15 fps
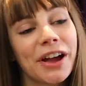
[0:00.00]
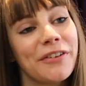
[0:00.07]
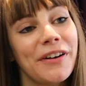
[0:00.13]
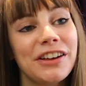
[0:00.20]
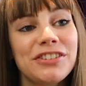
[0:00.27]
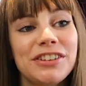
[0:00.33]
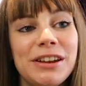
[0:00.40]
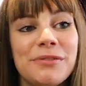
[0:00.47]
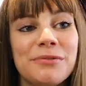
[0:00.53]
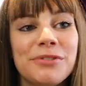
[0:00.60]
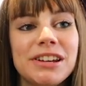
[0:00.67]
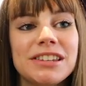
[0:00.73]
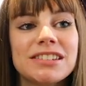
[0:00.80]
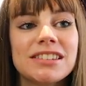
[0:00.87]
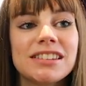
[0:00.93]
I've actually
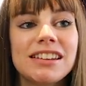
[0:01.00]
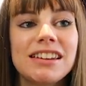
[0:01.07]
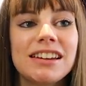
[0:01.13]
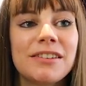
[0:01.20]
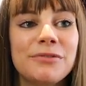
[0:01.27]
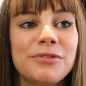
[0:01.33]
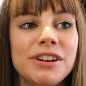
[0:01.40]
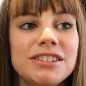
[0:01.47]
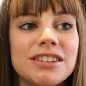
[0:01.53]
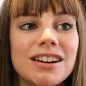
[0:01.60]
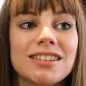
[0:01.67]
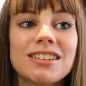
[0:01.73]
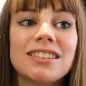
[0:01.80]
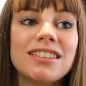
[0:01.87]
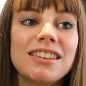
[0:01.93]
recently
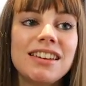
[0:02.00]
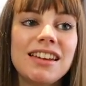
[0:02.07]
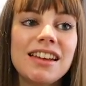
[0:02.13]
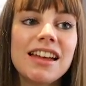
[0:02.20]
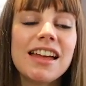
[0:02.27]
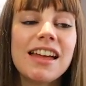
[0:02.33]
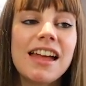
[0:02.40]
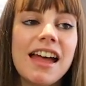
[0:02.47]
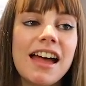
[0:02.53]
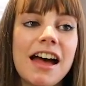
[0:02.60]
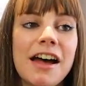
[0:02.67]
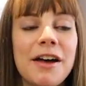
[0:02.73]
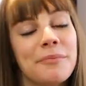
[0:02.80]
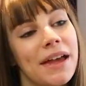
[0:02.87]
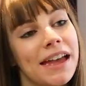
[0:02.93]
redone the
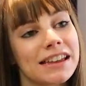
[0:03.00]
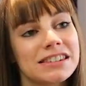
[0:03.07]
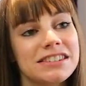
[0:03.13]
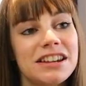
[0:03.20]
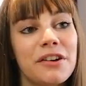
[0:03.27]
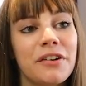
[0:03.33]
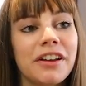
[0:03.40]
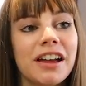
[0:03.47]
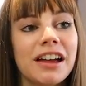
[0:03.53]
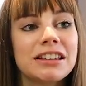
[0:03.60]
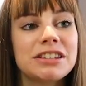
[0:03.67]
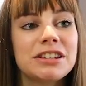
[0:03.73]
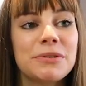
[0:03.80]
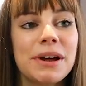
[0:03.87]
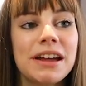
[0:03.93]
um, exterior
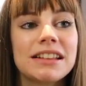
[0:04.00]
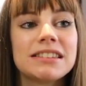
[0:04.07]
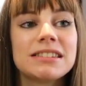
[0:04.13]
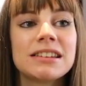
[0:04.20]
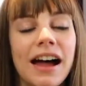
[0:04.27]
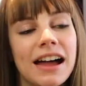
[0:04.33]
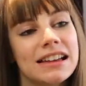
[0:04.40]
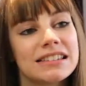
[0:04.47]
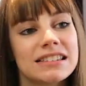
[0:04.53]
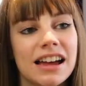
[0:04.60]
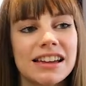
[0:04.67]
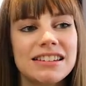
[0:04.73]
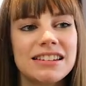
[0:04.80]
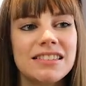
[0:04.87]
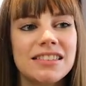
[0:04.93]
to it as
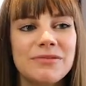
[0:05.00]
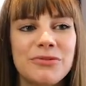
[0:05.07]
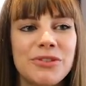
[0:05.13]
I didn't